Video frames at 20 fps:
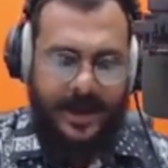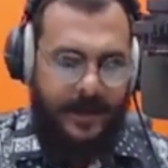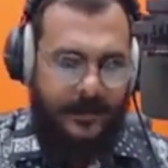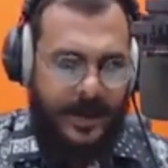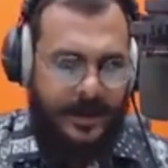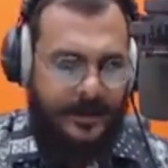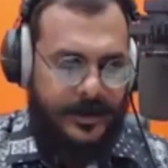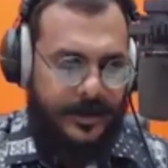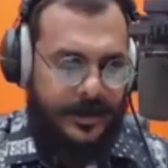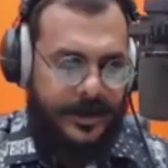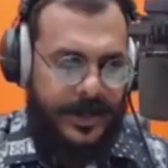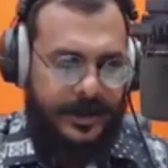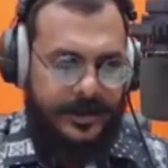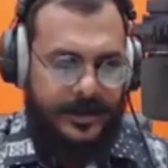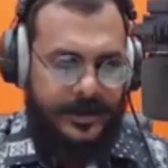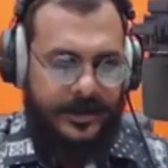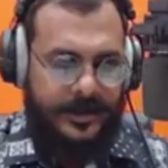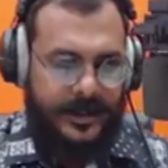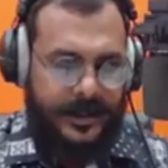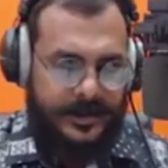We are talking
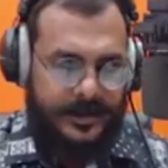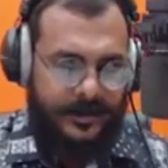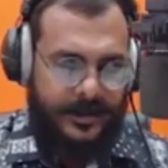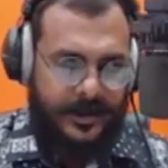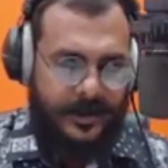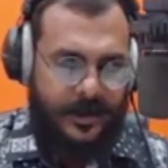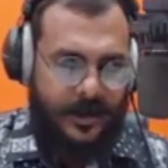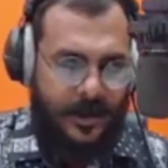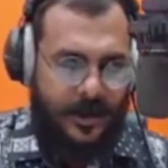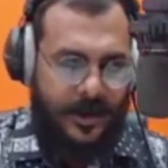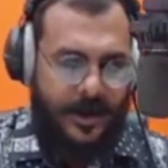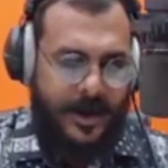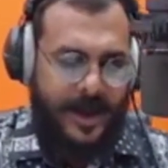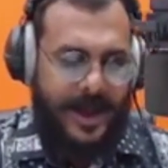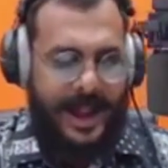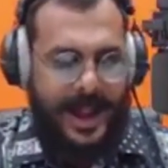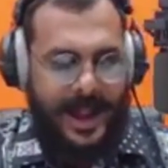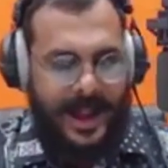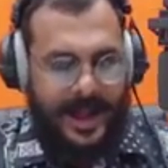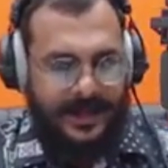to Jasrinjeet Kaur,
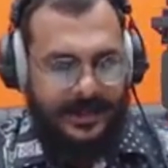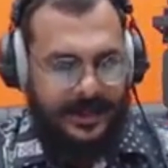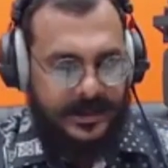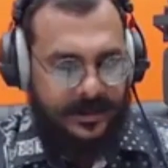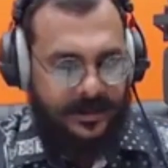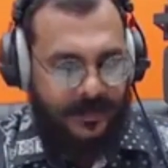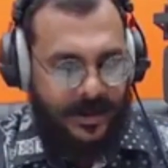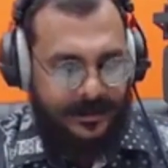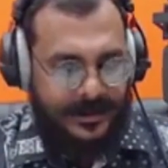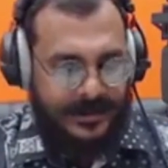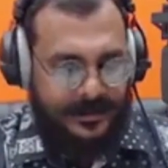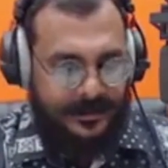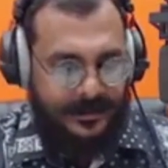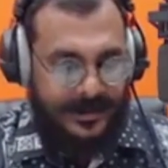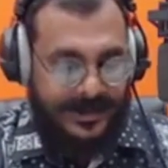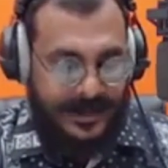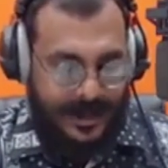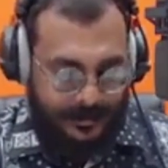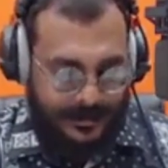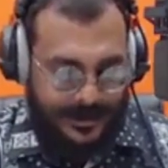and she's a pharmacist with
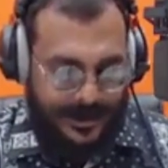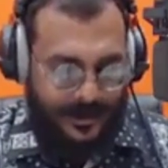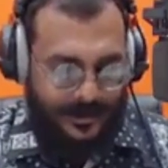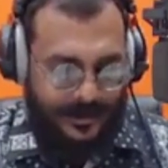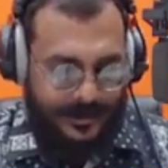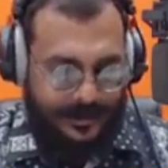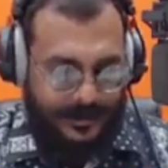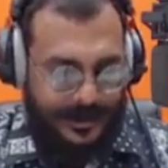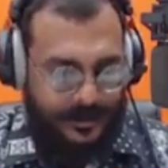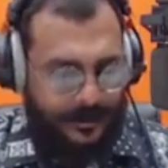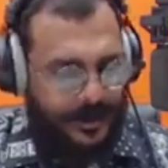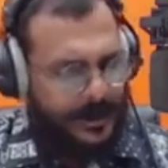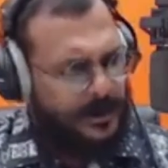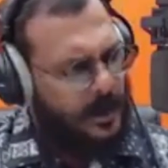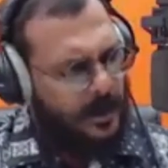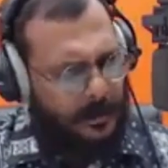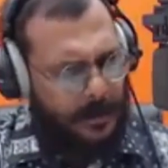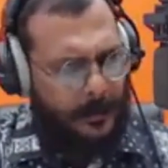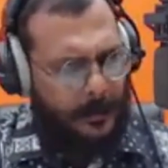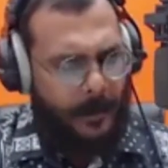Cyberjaya Hospital. We are
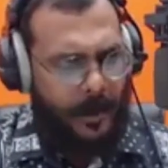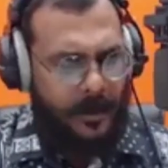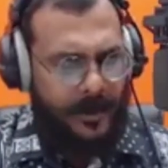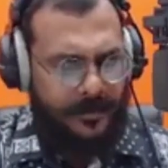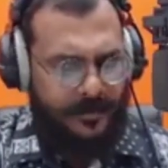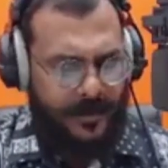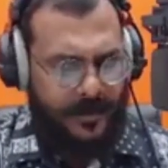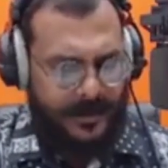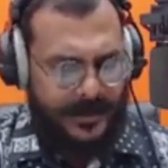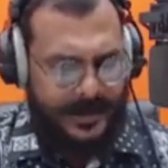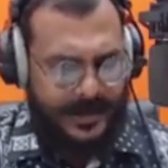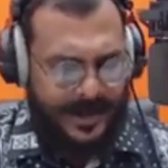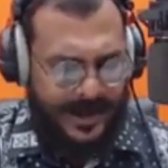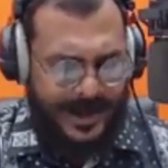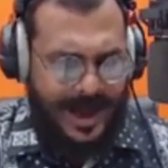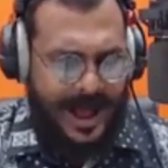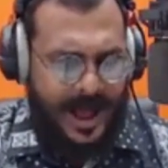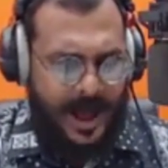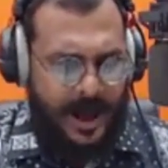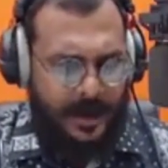talking about polypharmacy,
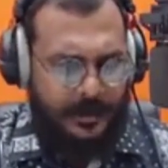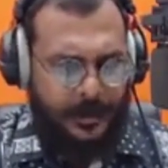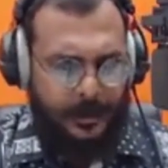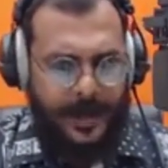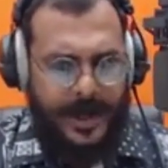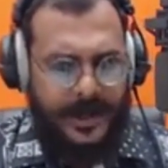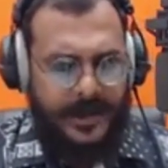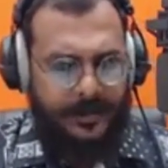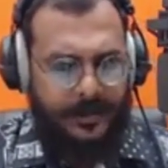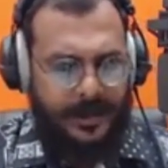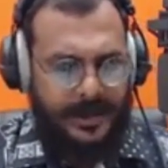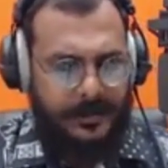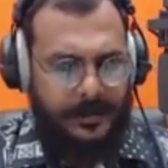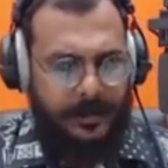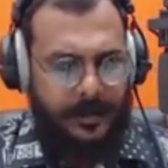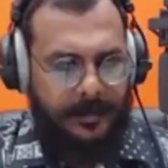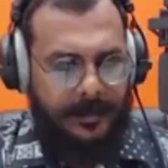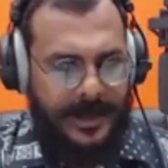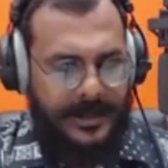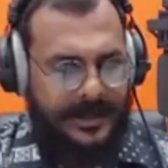how to manage
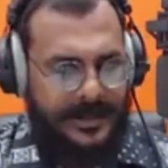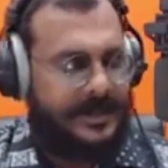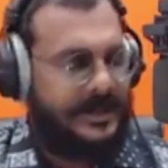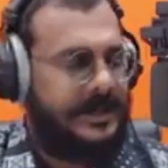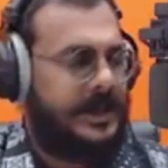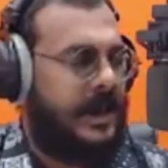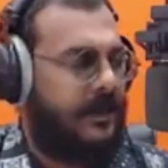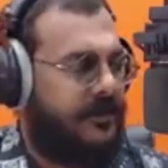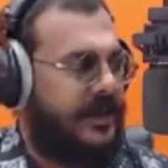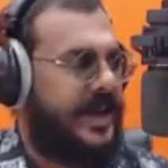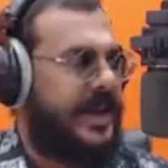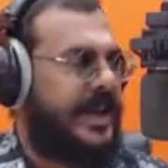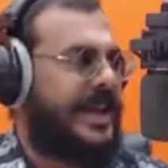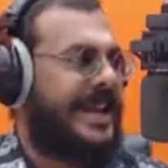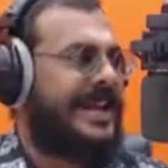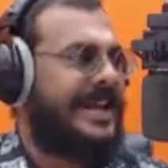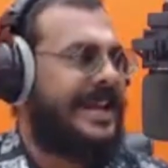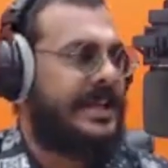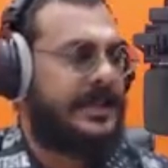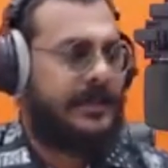multiple medicines safely.
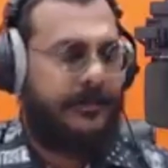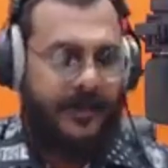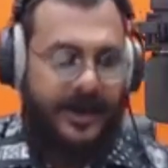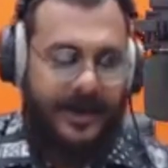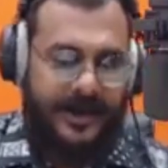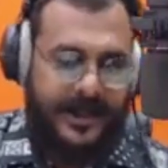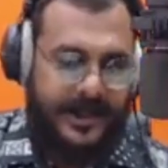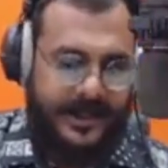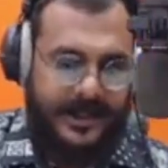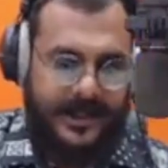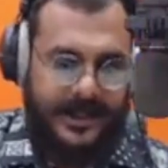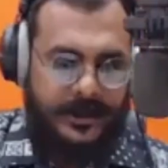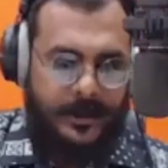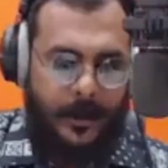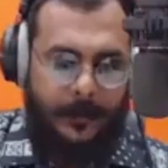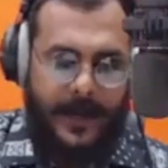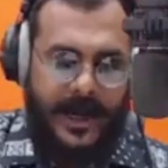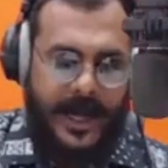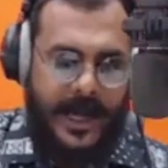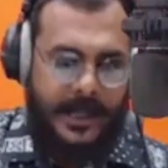It is a very interesting
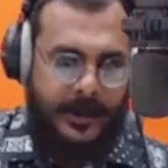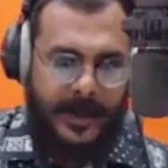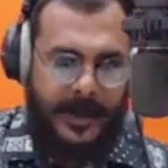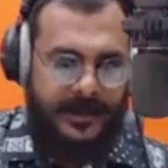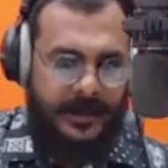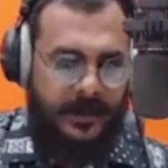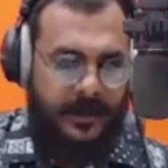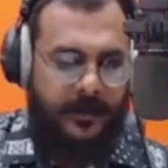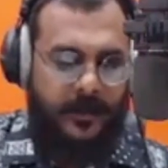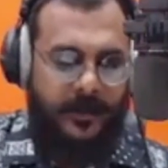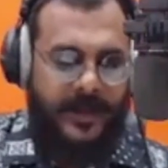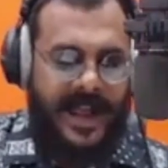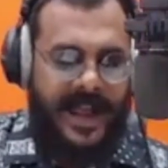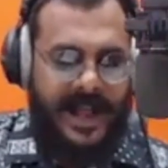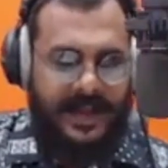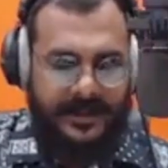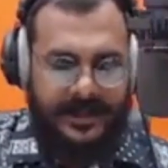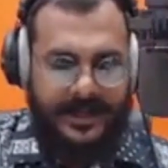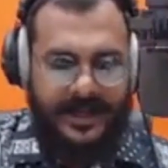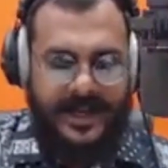topic, especially for the
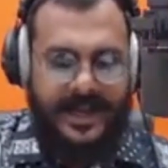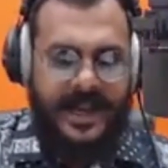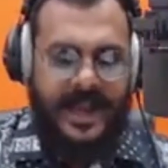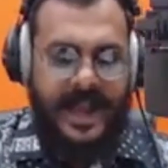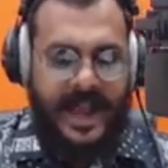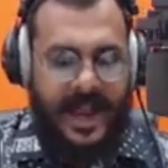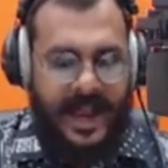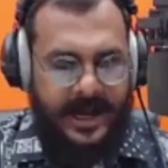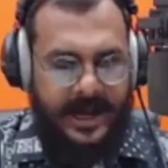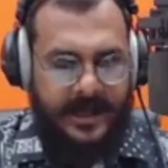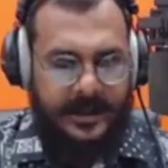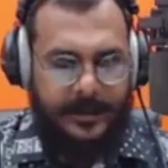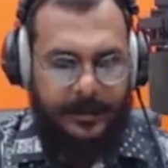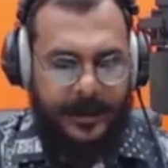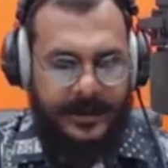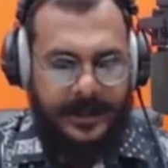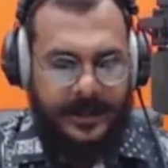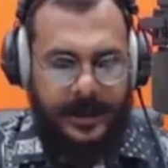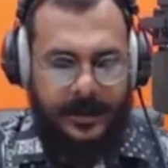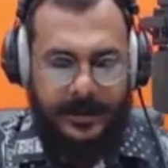elderly, and
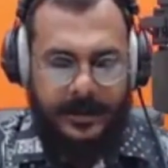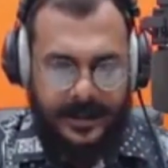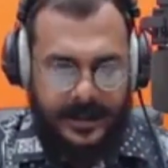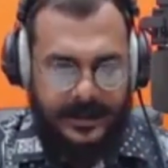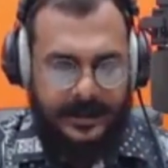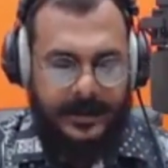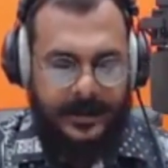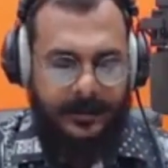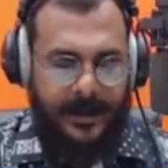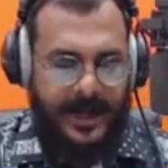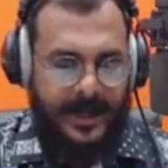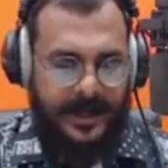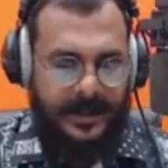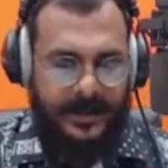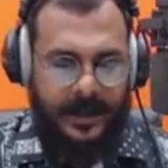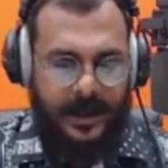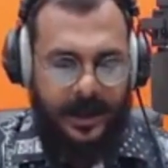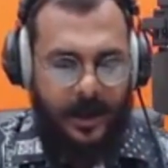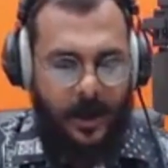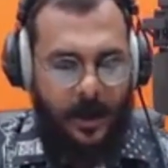especially since in
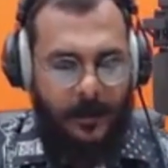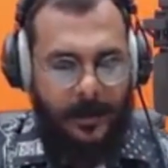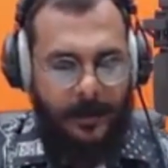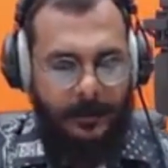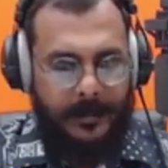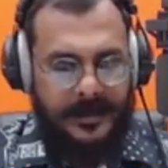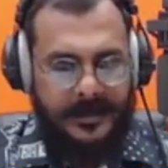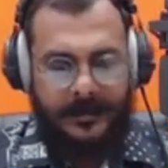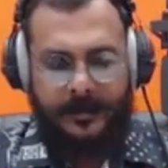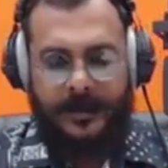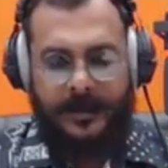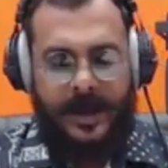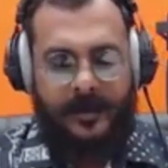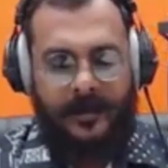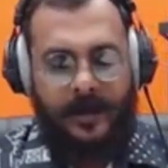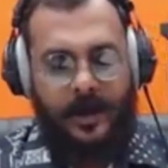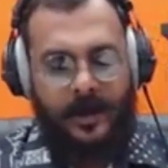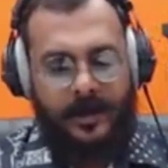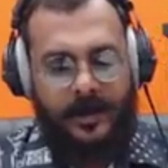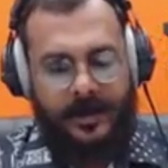Malaysia, a lot of people seem to have
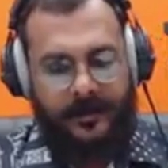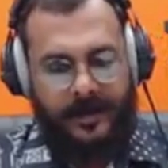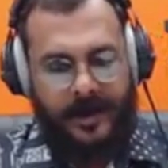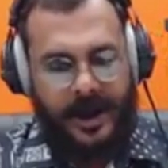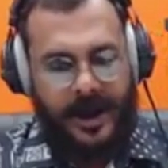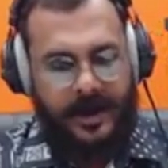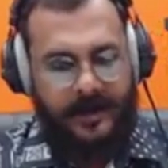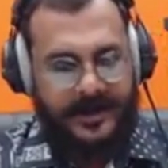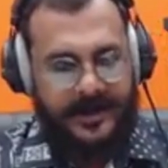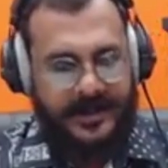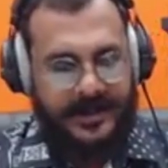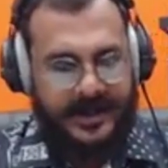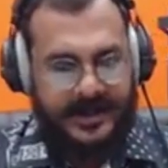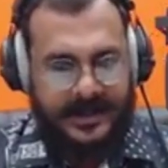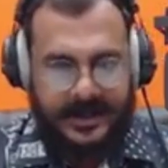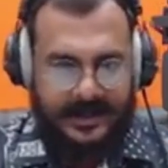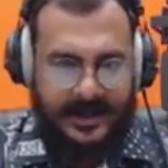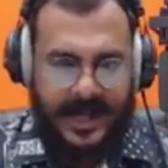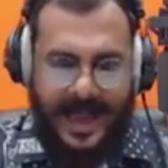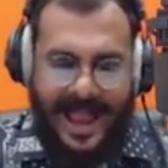a lot of different kind of
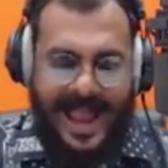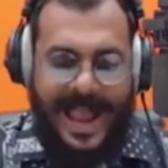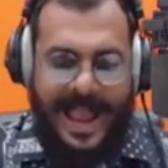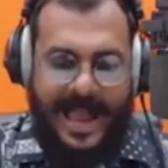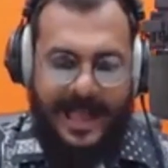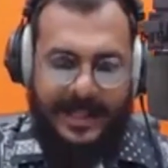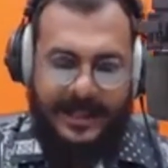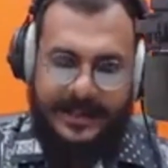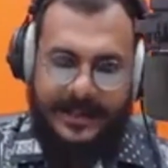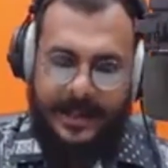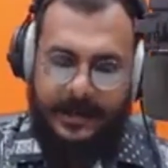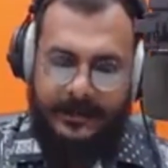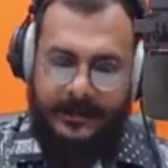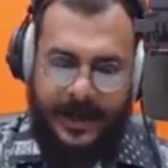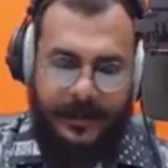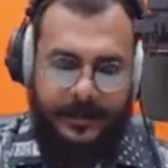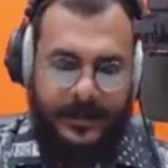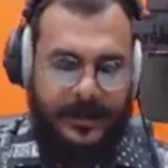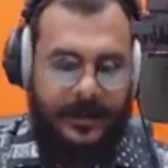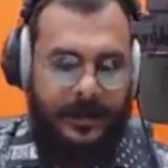diseases at the same
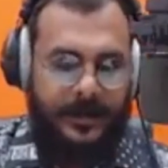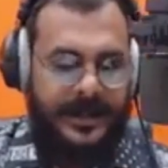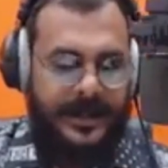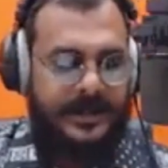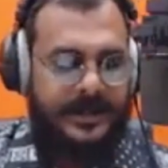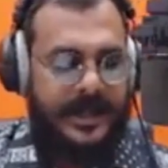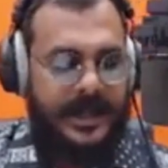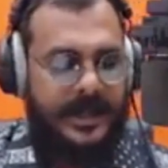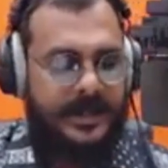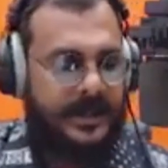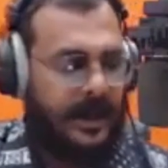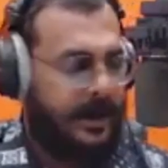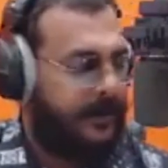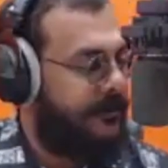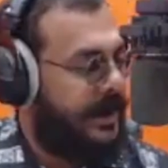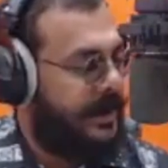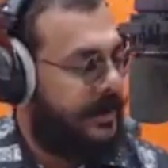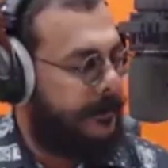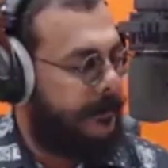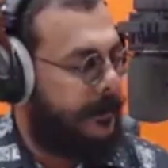time. So this is a
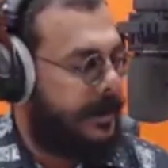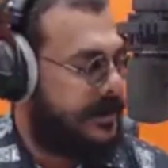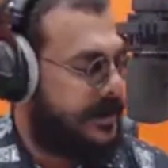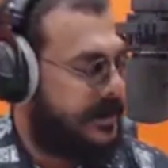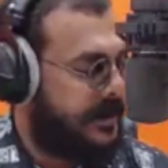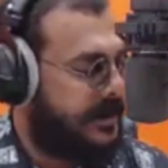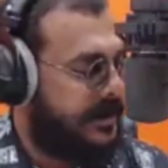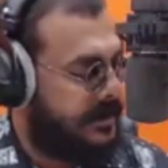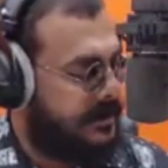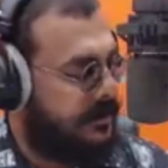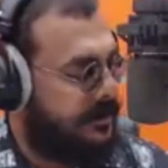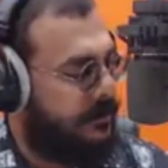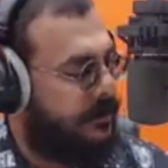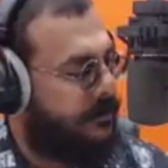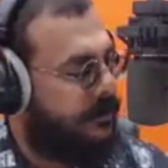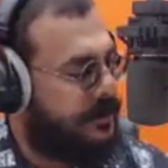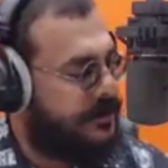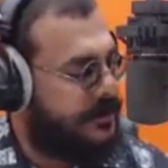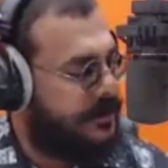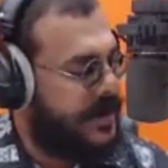very pertinent interview
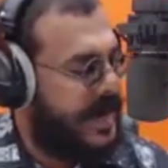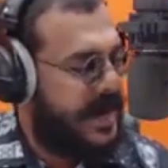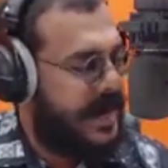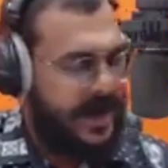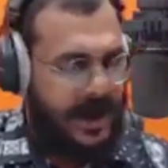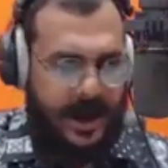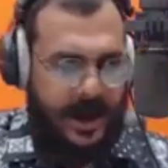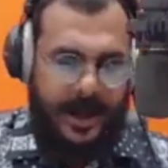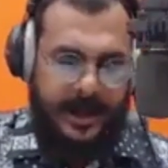for today.